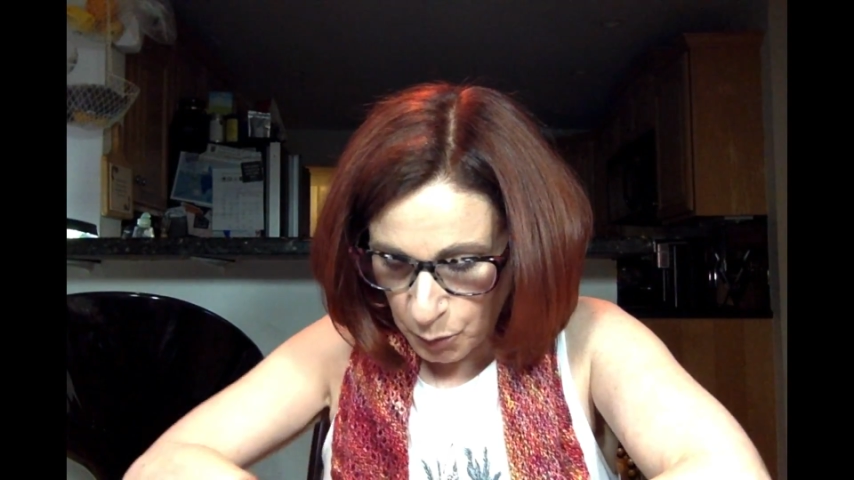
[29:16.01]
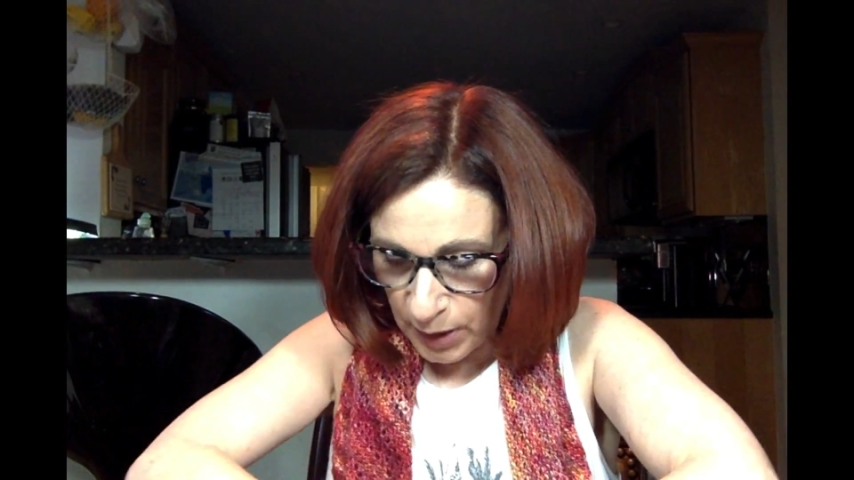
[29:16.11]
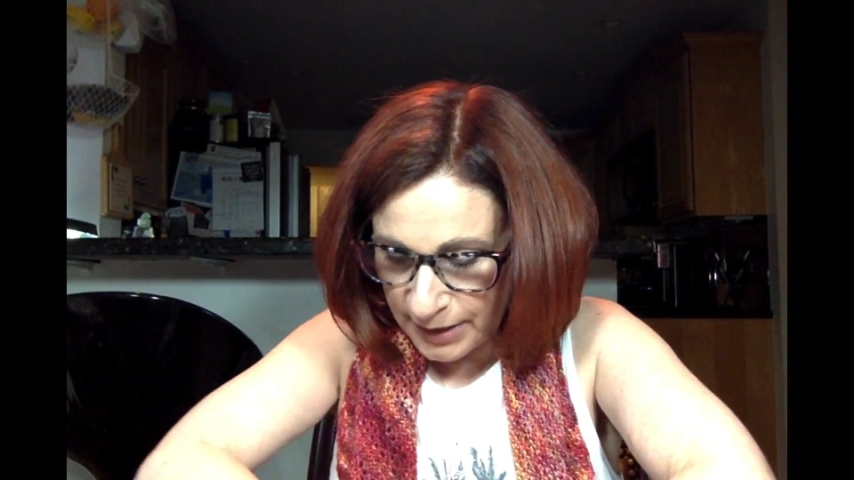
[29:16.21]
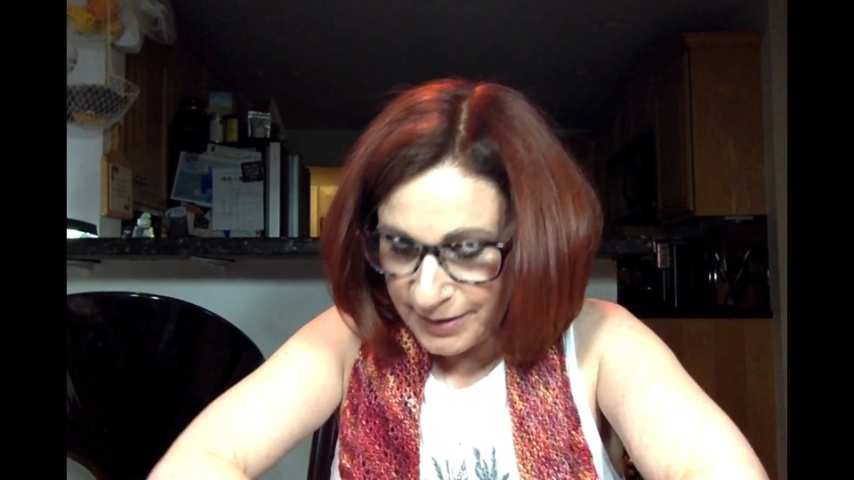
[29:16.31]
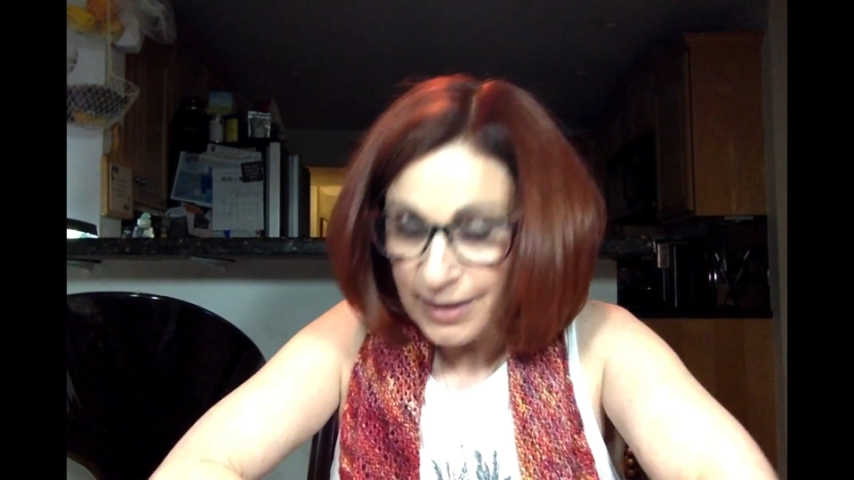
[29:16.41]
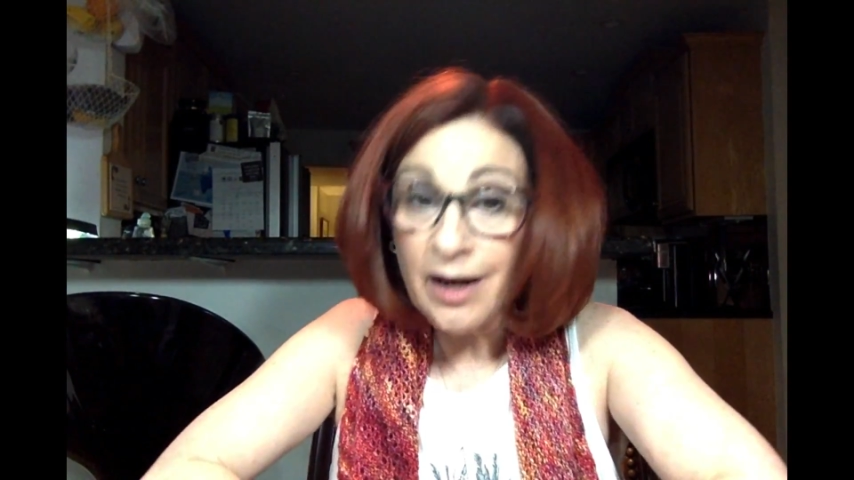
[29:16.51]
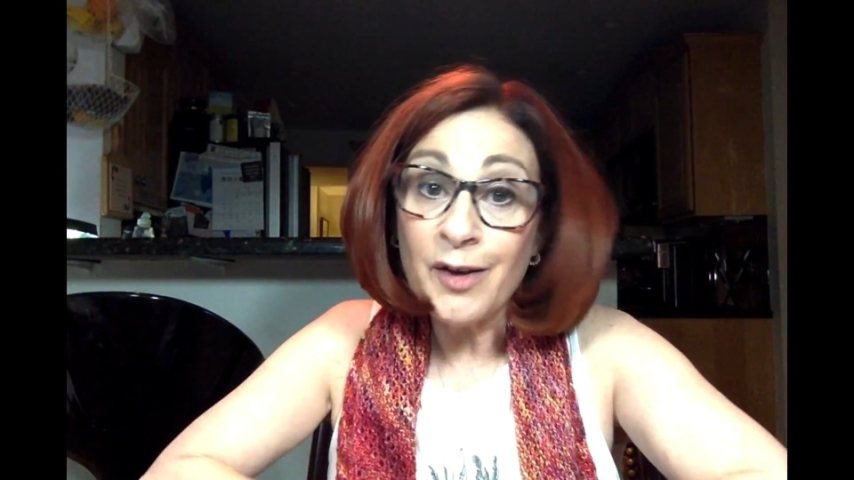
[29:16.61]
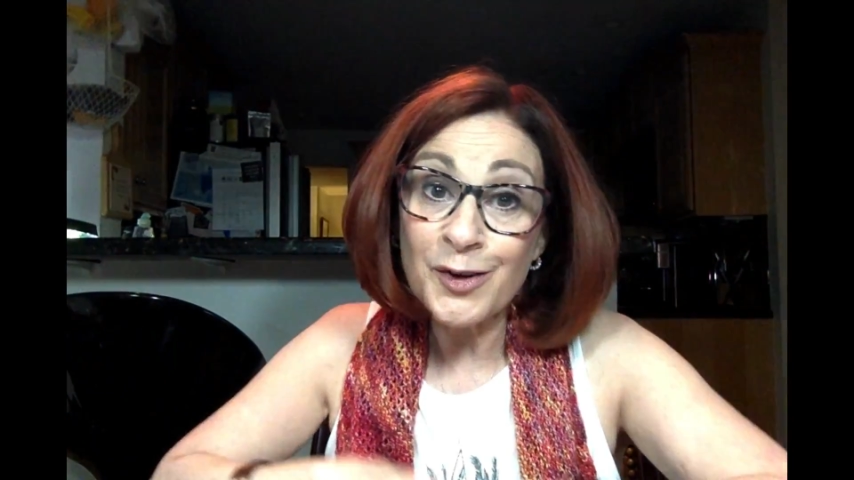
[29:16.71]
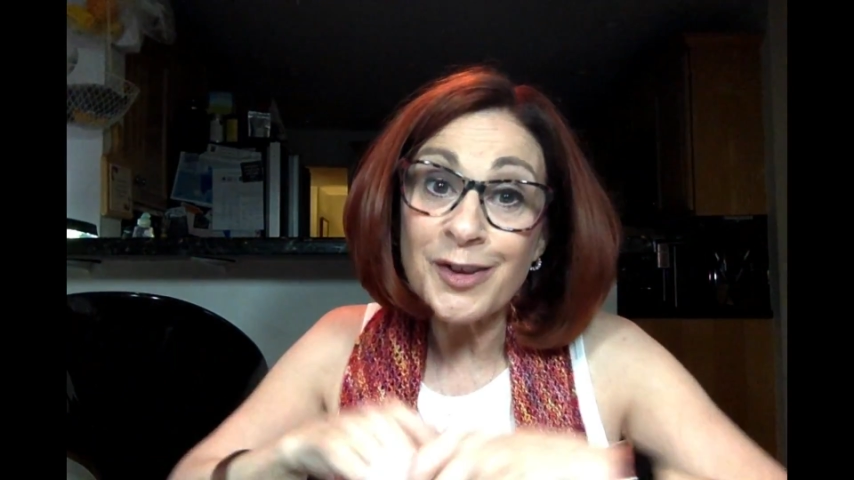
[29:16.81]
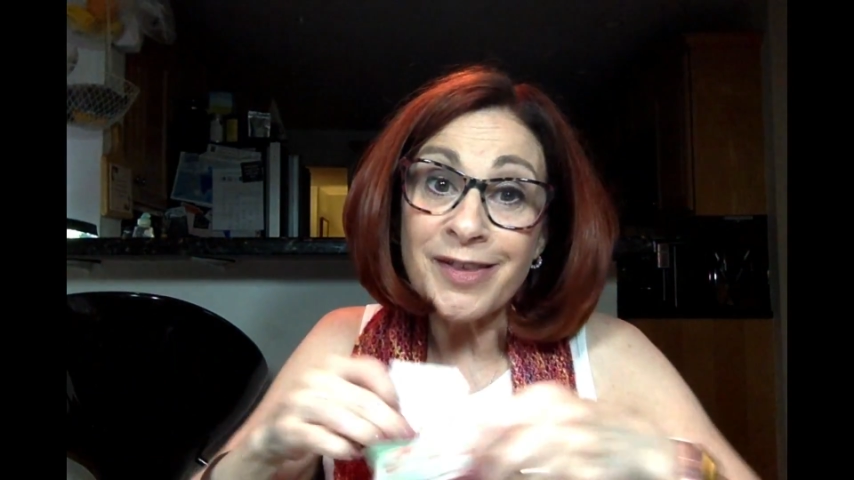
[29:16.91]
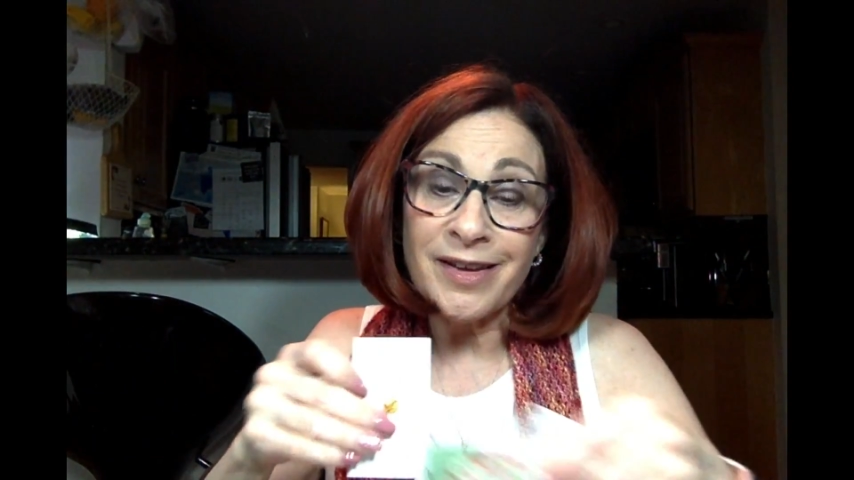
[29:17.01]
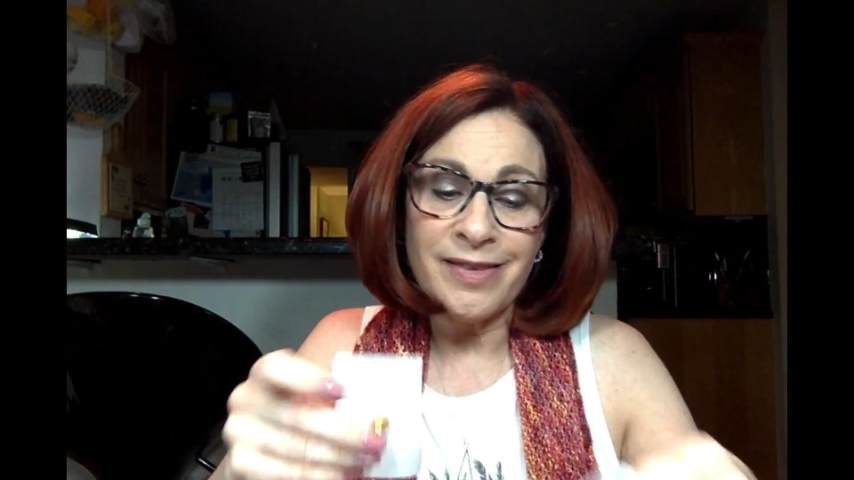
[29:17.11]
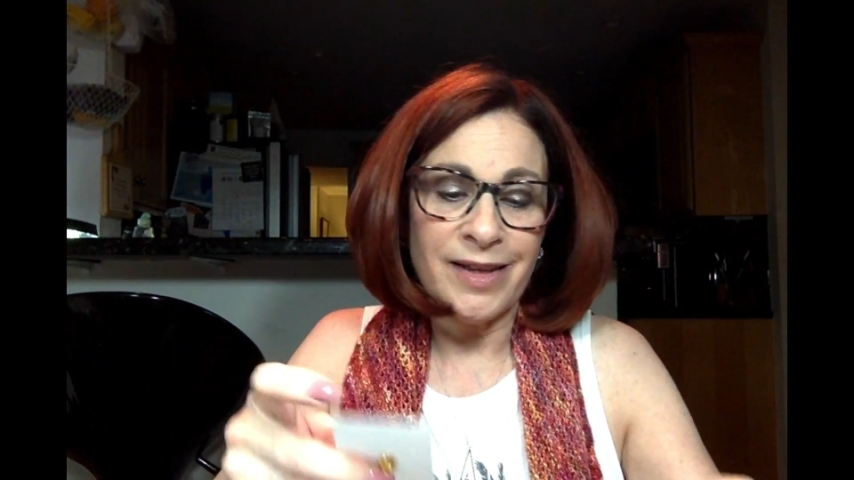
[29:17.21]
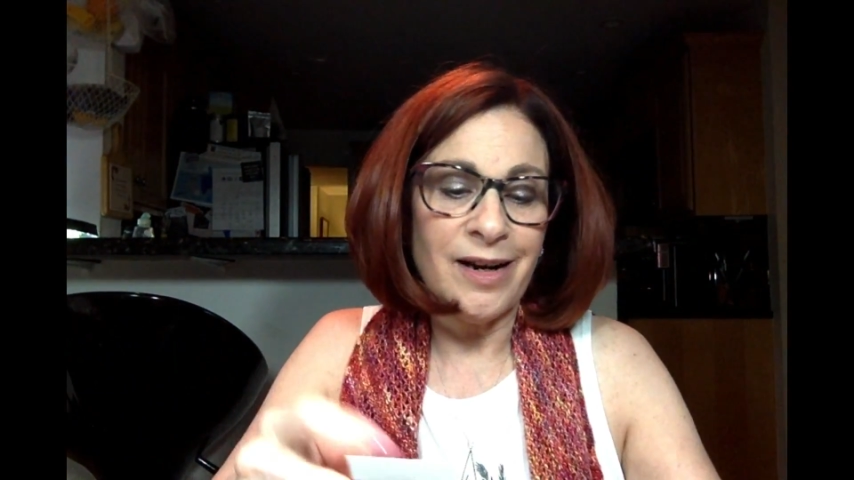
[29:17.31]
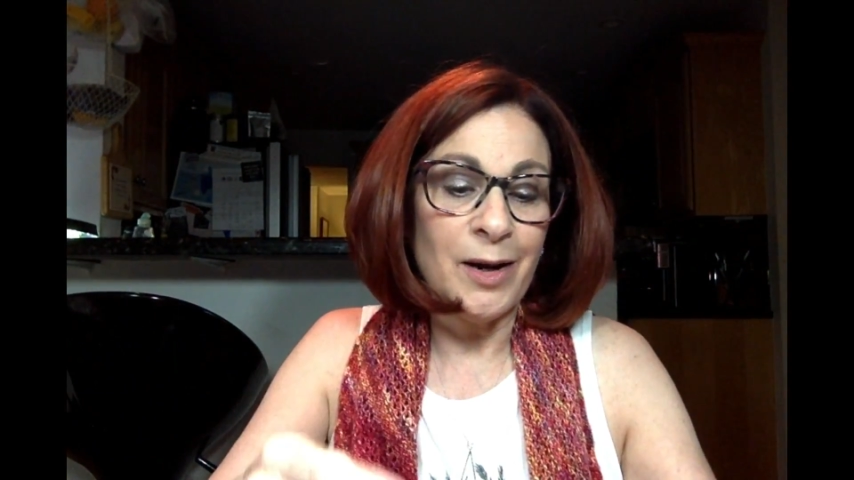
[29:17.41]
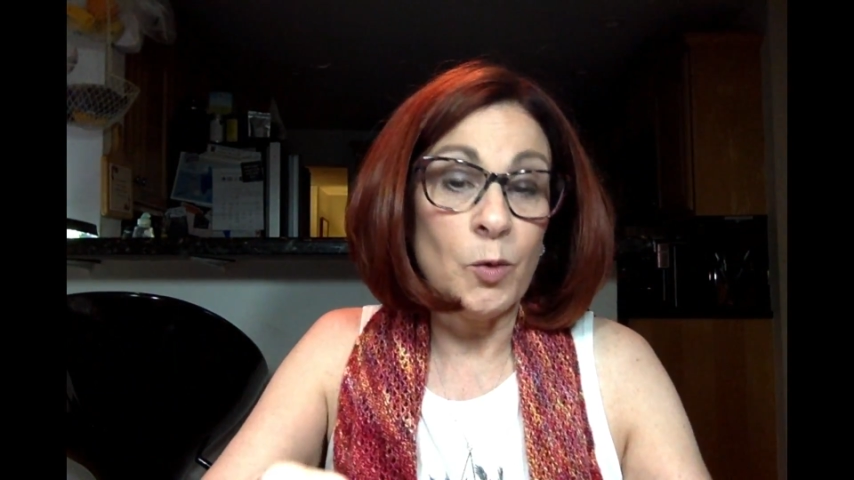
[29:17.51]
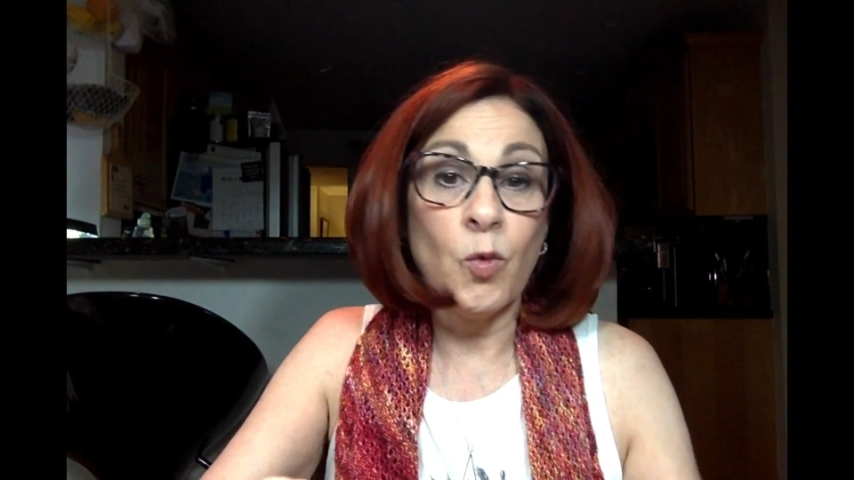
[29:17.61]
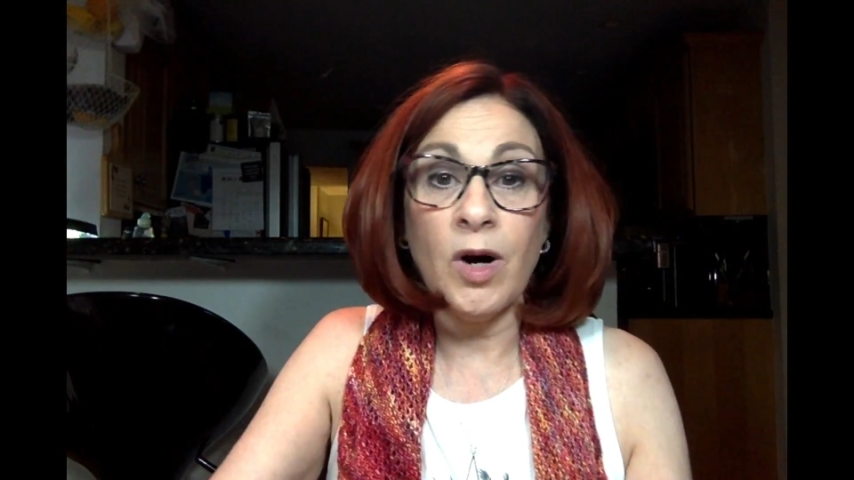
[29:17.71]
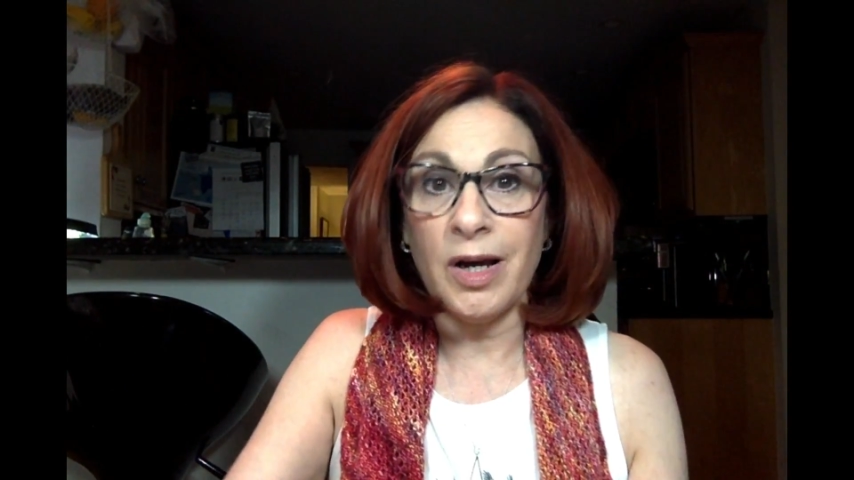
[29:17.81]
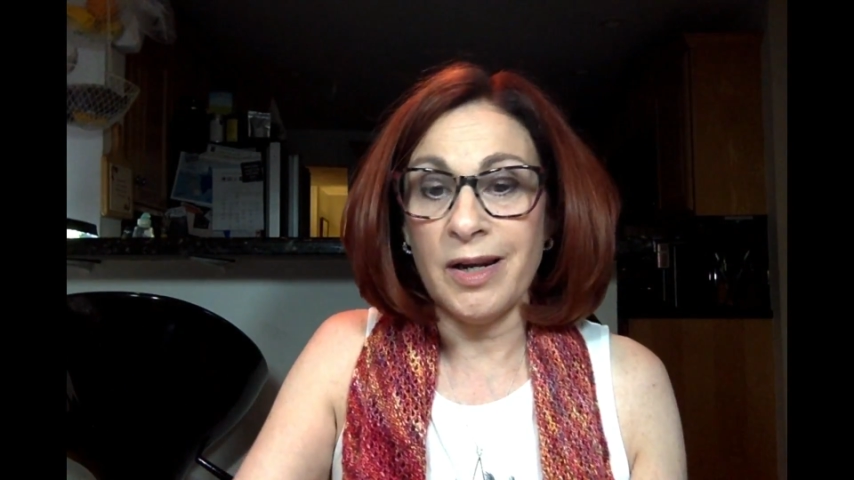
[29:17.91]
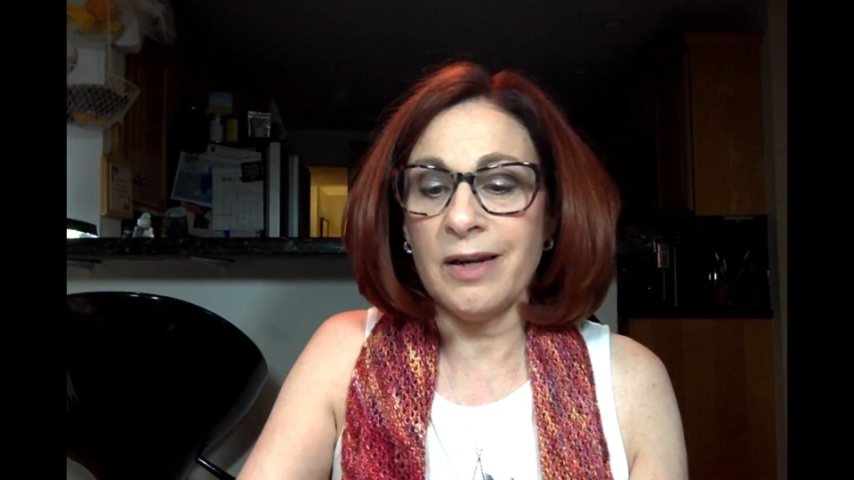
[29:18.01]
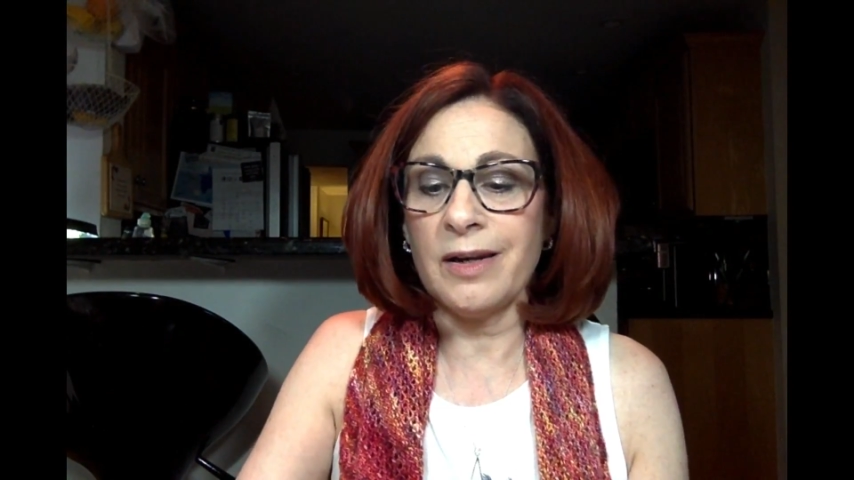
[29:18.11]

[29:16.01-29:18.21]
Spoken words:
what the other thing that I won.